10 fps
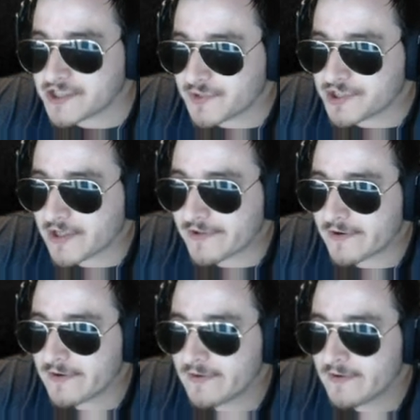to each other.
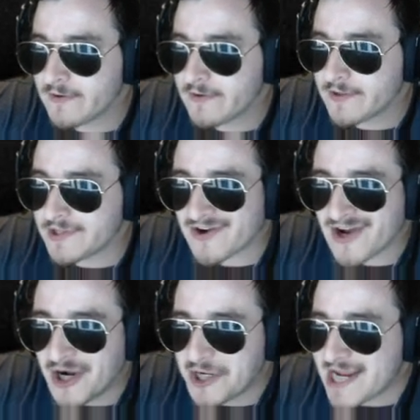
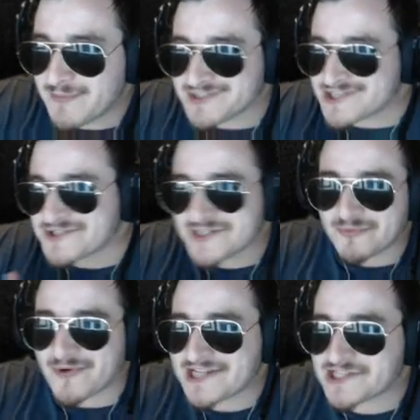They're unable to
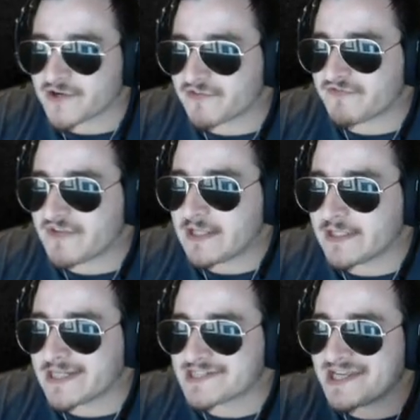suppress their
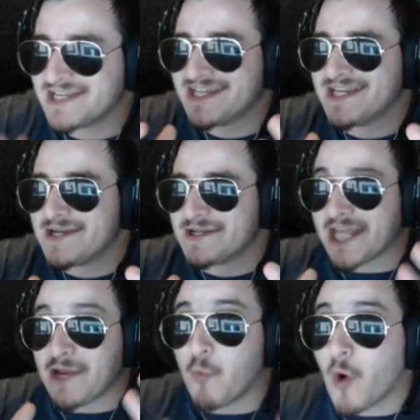feelings.
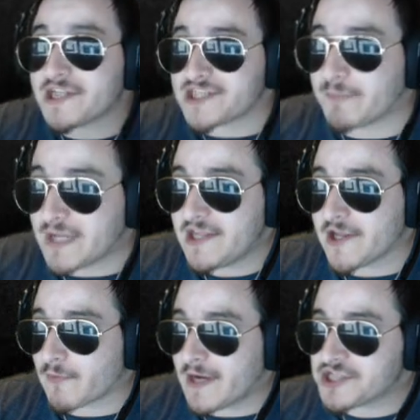They want to be
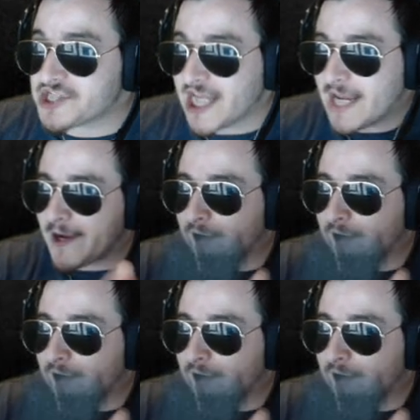there, right? Just think about it.